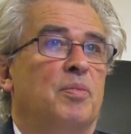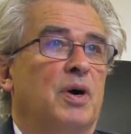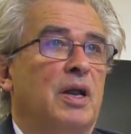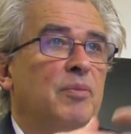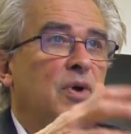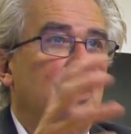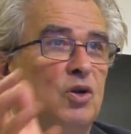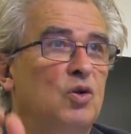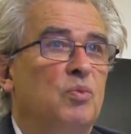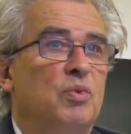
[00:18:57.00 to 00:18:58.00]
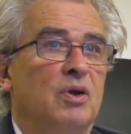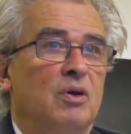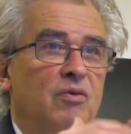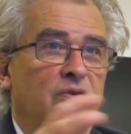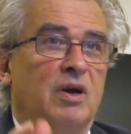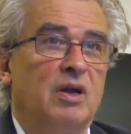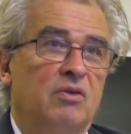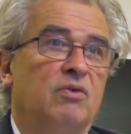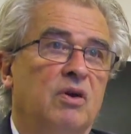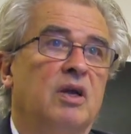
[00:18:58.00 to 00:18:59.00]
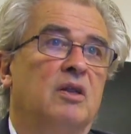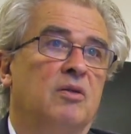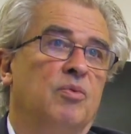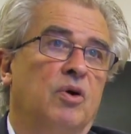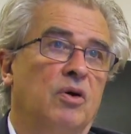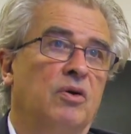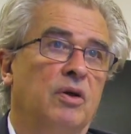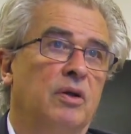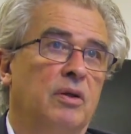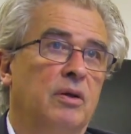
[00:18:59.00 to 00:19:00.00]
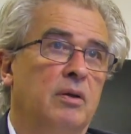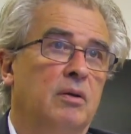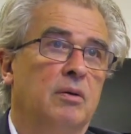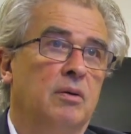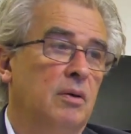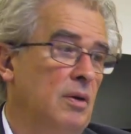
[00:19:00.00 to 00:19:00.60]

but it should be a very integrated part in